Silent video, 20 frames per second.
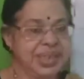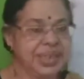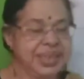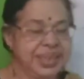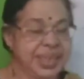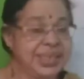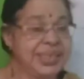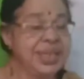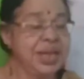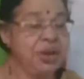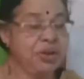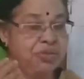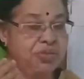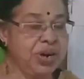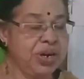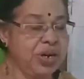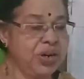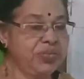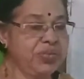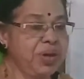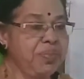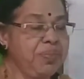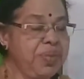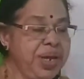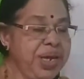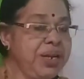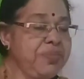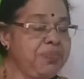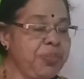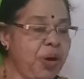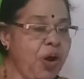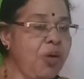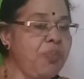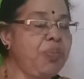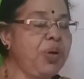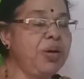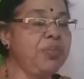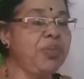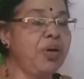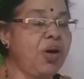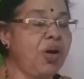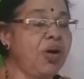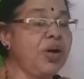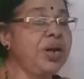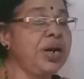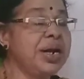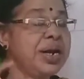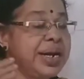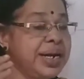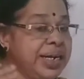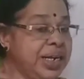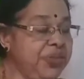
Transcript: That's one of the main problem or